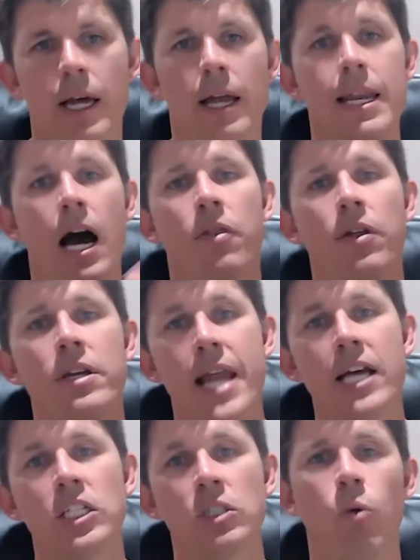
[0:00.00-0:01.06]
Now, the
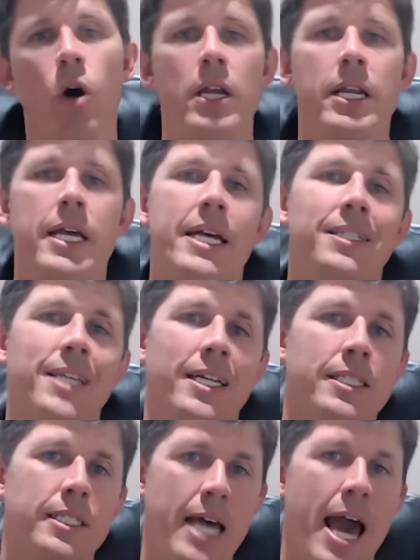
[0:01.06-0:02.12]
next one is
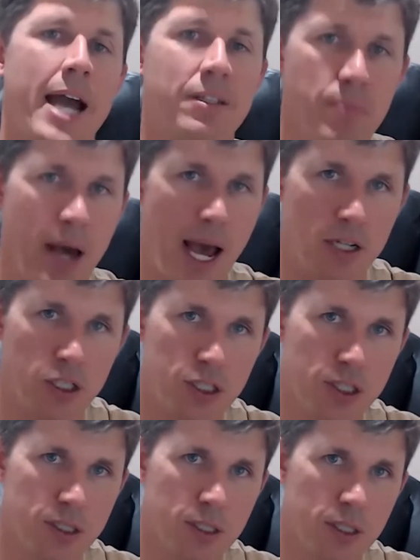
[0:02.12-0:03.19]
exact
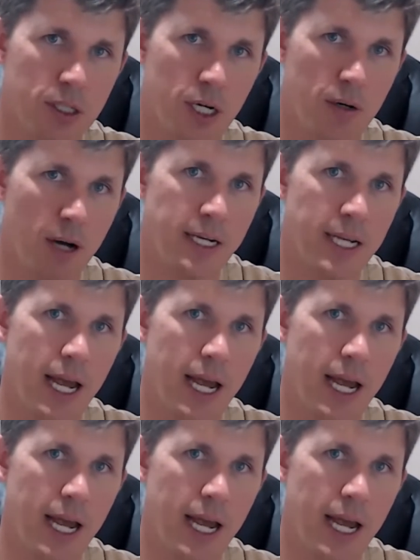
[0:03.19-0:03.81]
match, all right?